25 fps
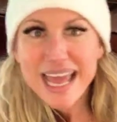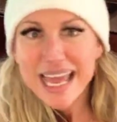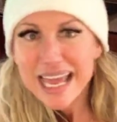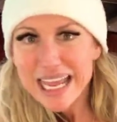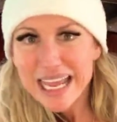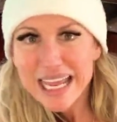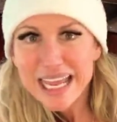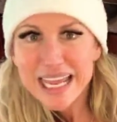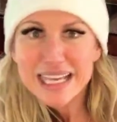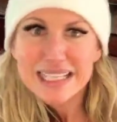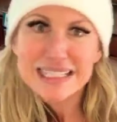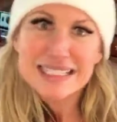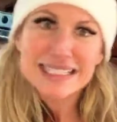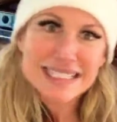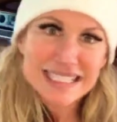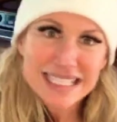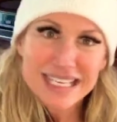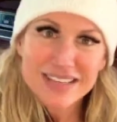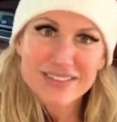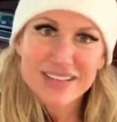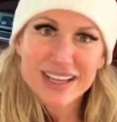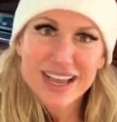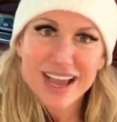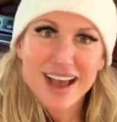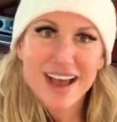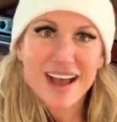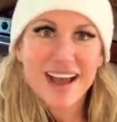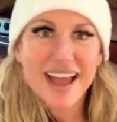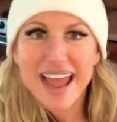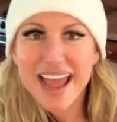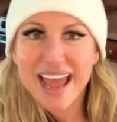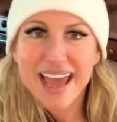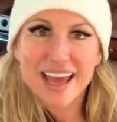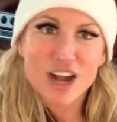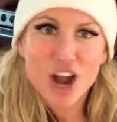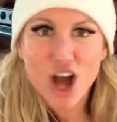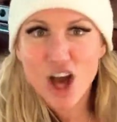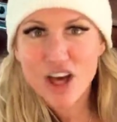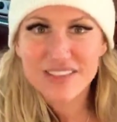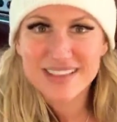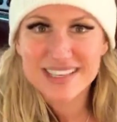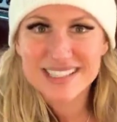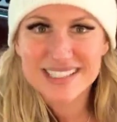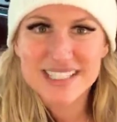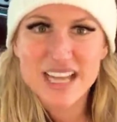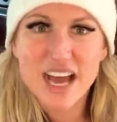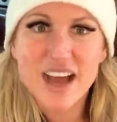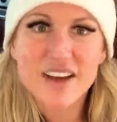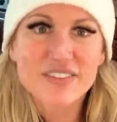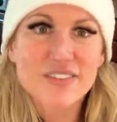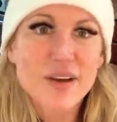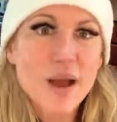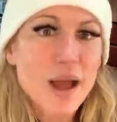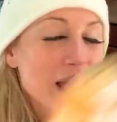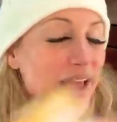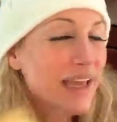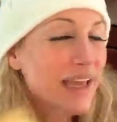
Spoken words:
and stevia and all this stuff.